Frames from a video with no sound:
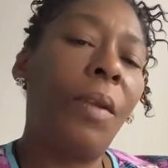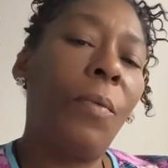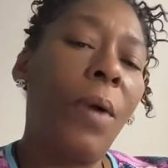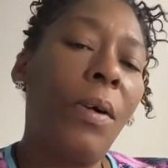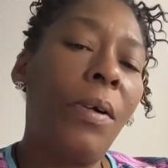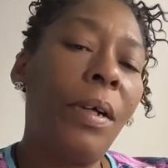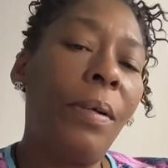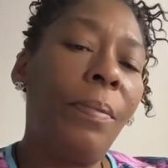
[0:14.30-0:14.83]

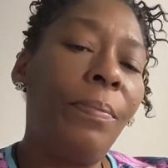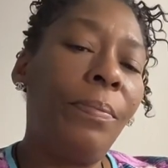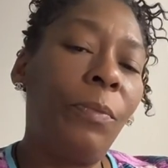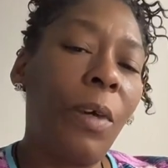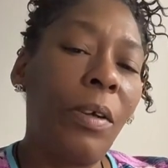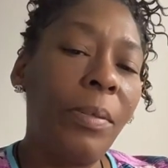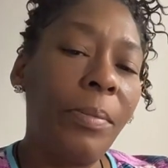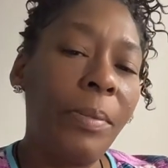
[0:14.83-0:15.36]

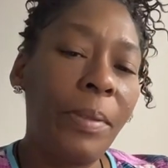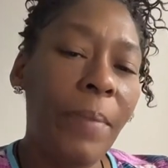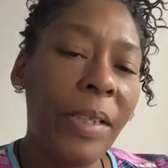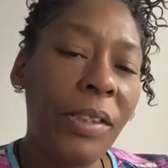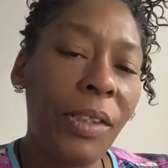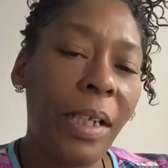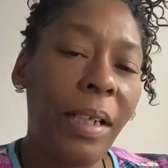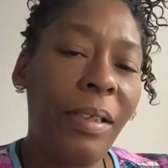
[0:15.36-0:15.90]
Welcome to my
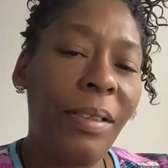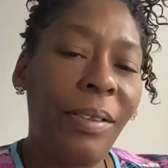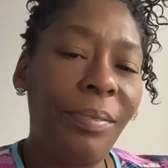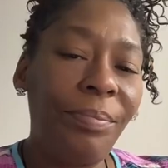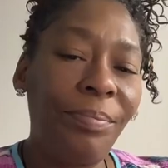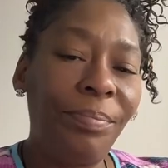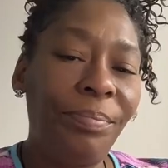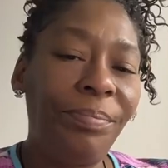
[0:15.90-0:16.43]

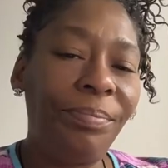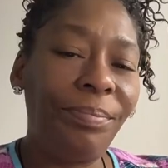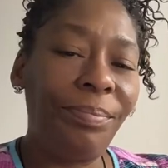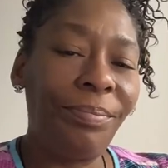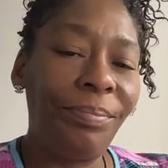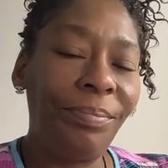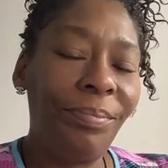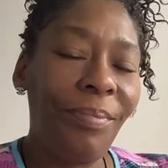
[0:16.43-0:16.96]
channel.
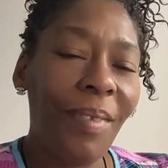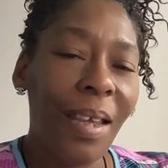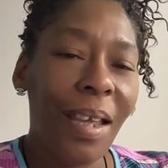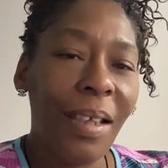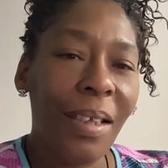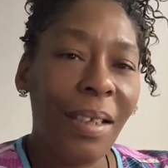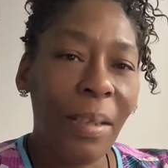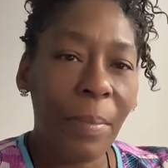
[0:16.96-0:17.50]

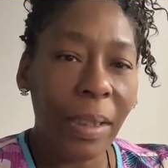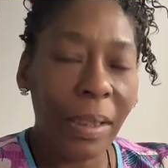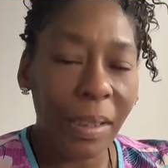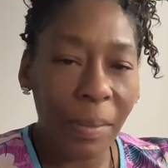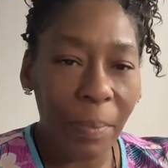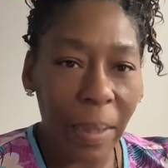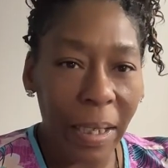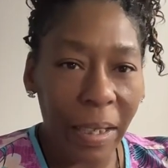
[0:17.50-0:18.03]

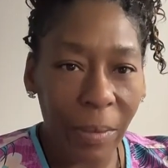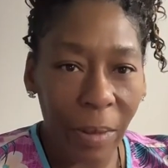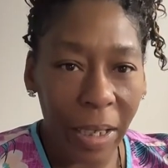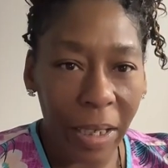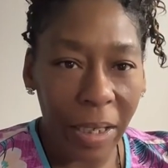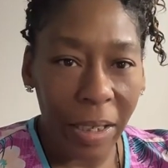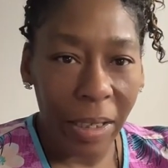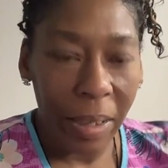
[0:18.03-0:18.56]
Limitless Being. We're
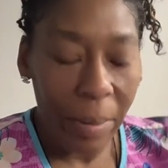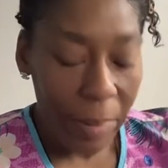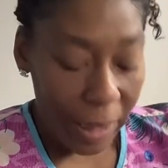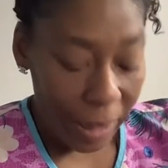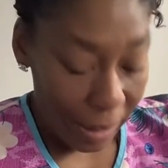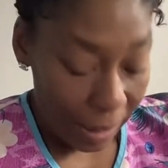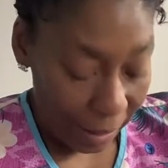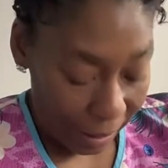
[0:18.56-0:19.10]
here, you're
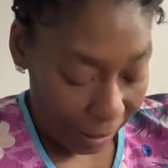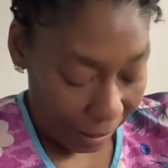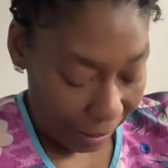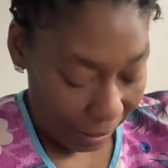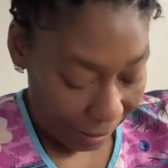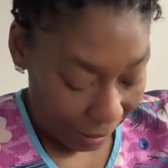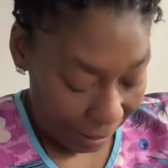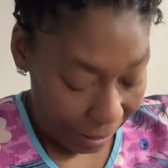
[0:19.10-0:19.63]
limitless.
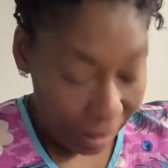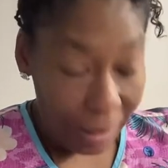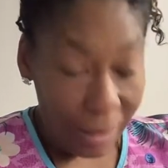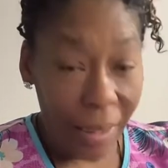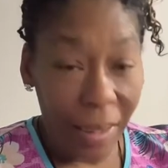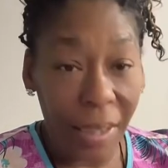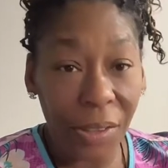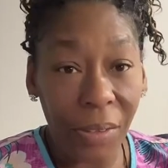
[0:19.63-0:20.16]

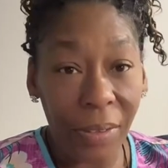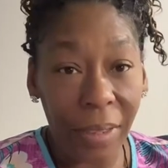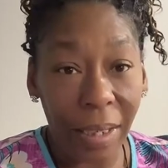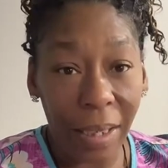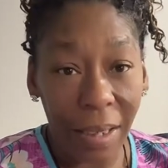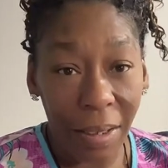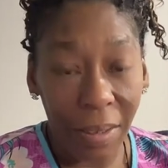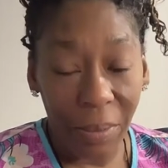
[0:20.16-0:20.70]
Unless you
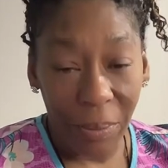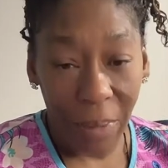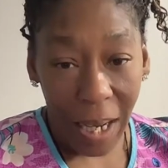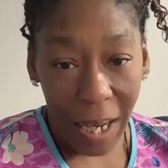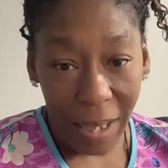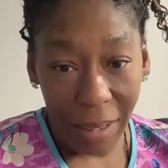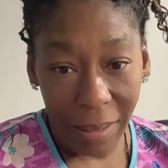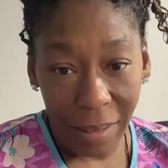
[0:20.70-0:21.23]
think
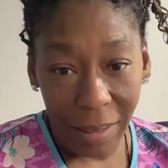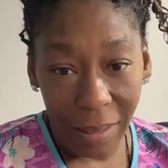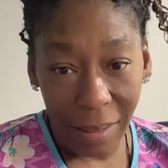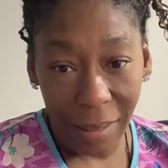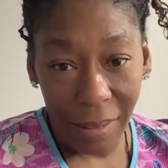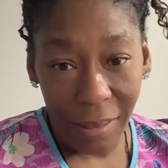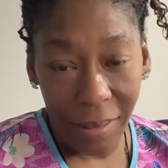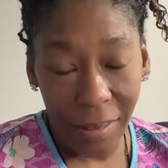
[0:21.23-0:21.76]

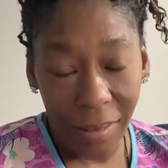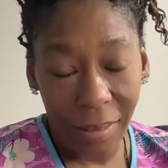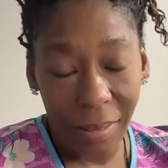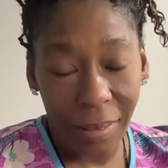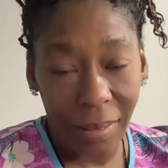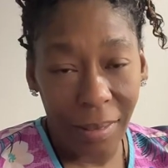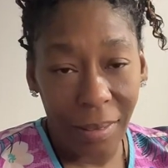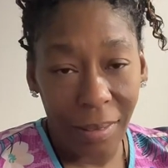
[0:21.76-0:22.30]
otherwise.
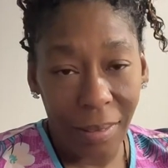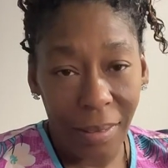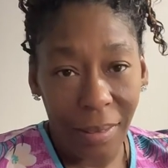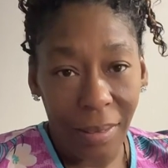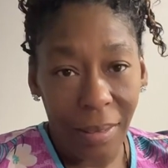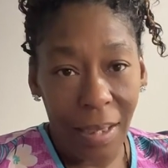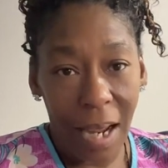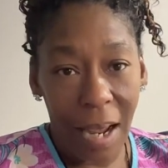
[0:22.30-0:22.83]

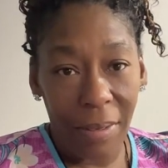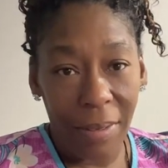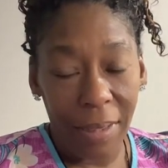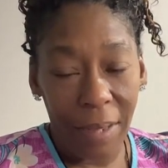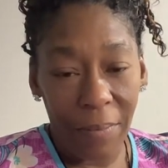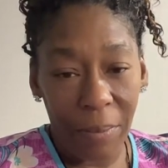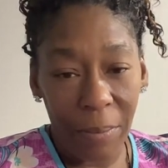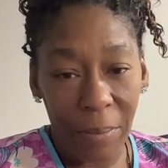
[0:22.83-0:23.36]
How is
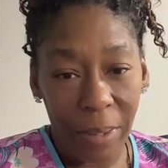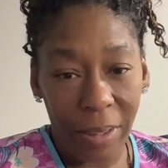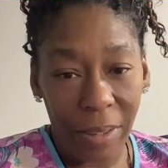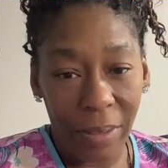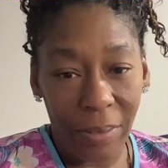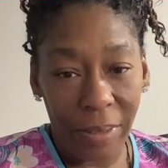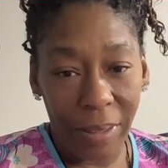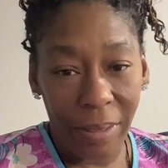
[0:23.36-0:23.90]
everyone
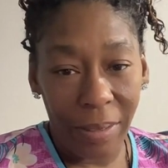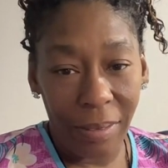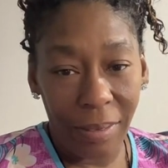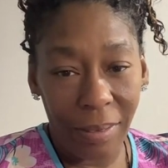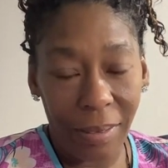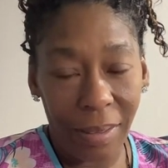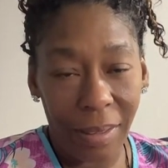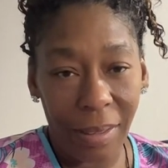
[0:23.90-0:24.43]
doing?
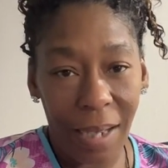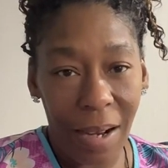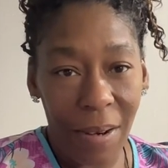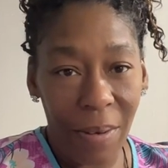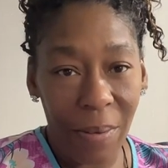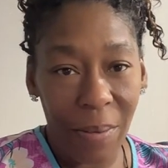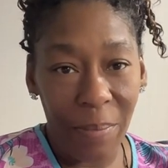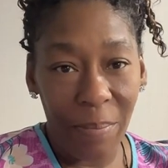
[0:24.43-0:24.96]
Good, I
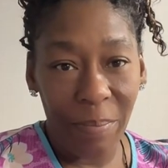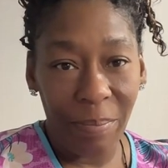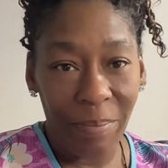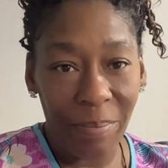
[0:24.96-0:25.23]
hope.